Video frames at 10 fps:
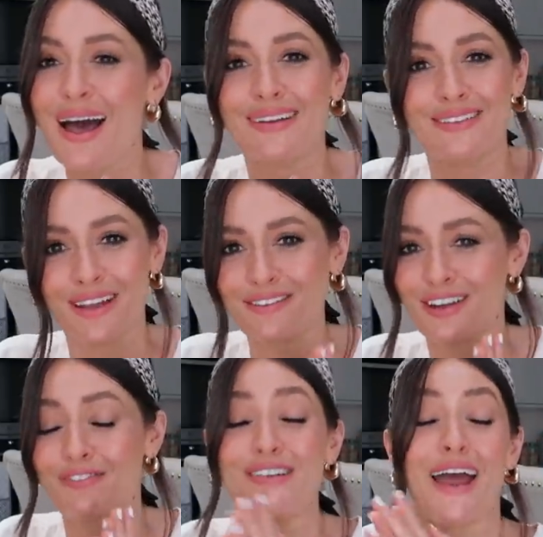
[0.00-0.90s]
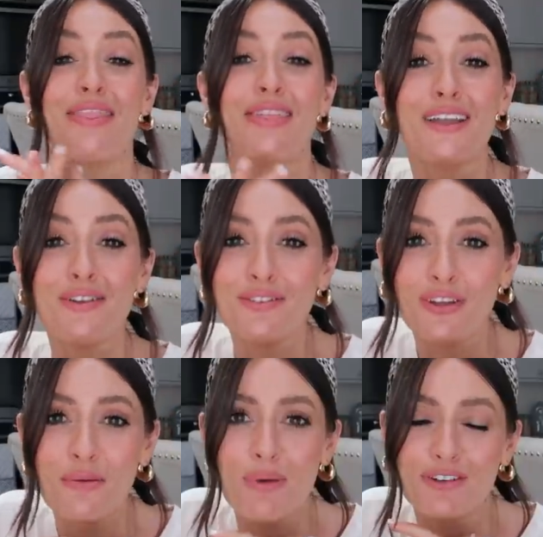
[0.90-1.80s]
Had such a lovely day, and thank you
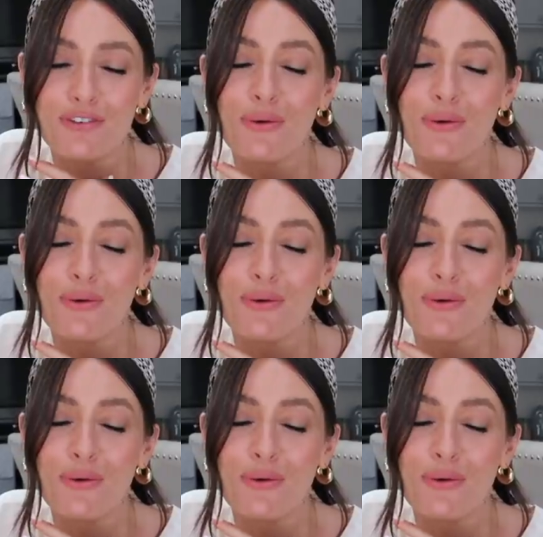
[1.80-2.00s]
so much for